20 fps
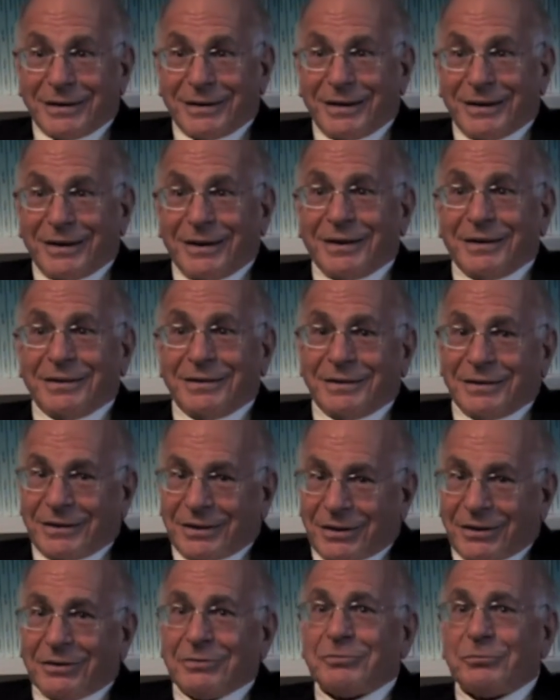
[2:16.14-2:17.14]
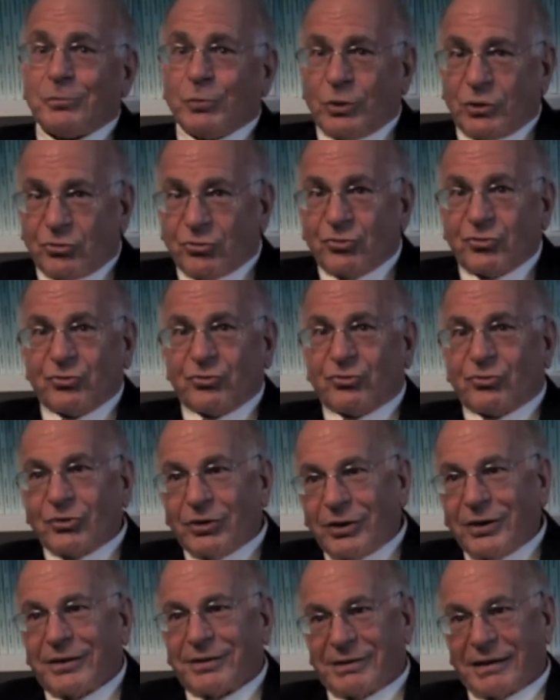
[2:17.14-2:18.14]
and which
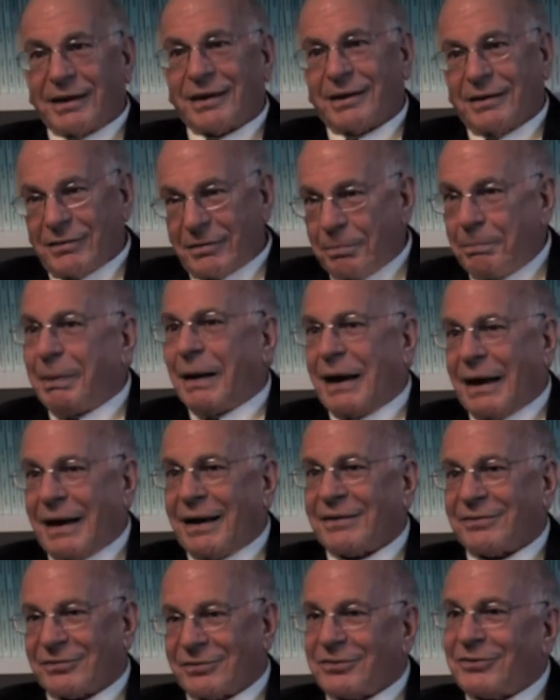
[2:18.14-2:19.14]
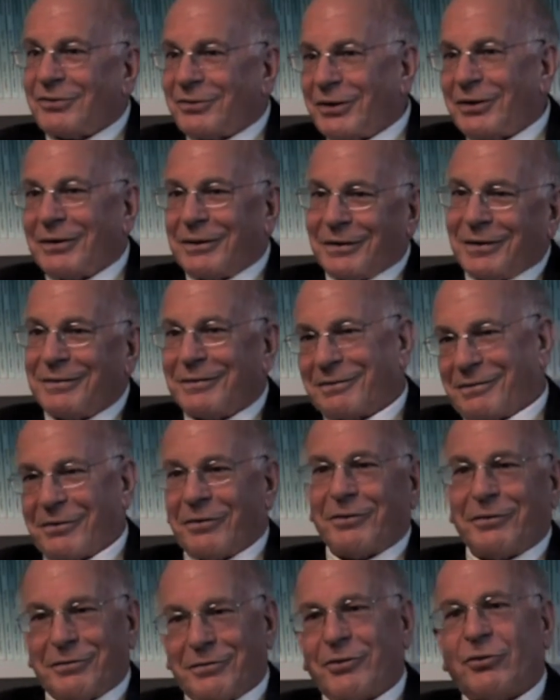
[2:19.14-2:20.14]
I think in the past
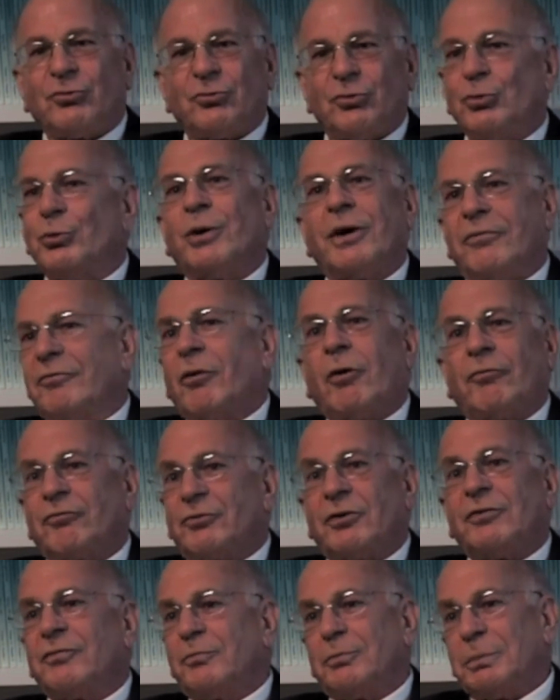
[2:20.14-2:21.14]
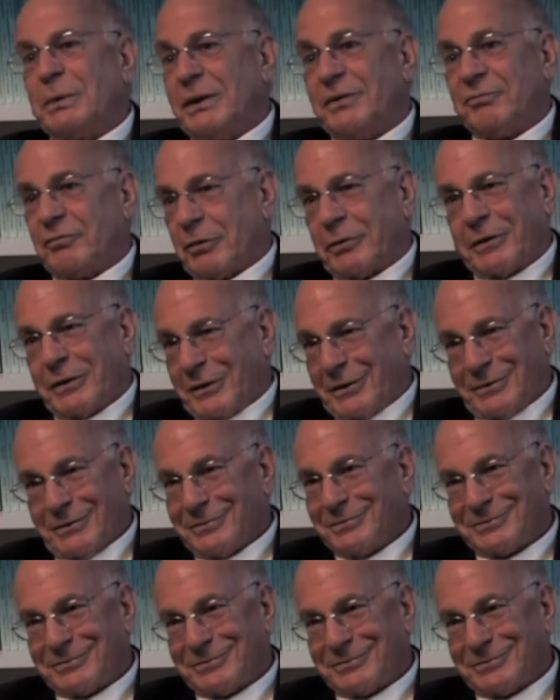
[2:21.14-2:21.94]
the two have often been very